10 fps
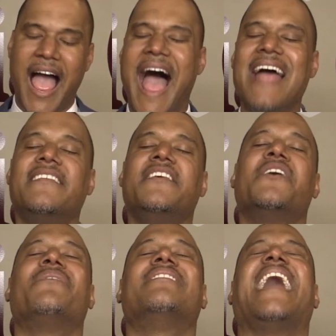I
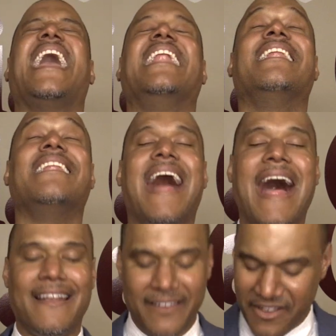deal with a
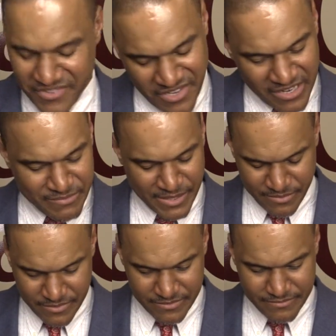lot of young
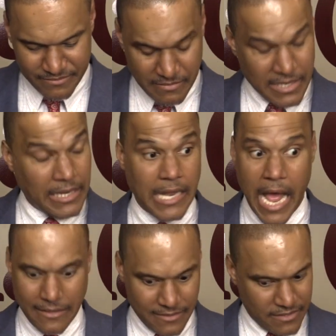people.
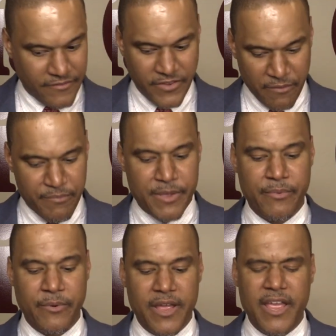Lots of young
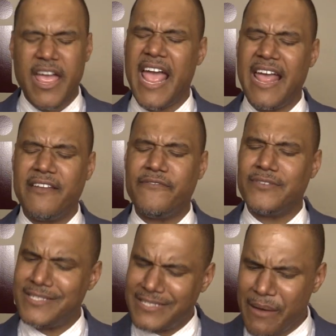people. And
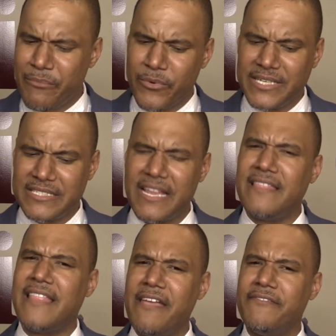for some
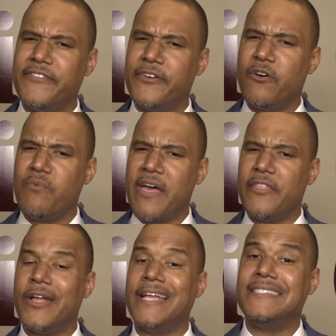reason, they feel
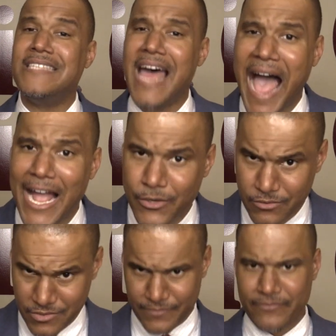rather
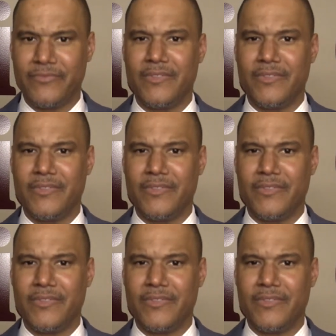entitled.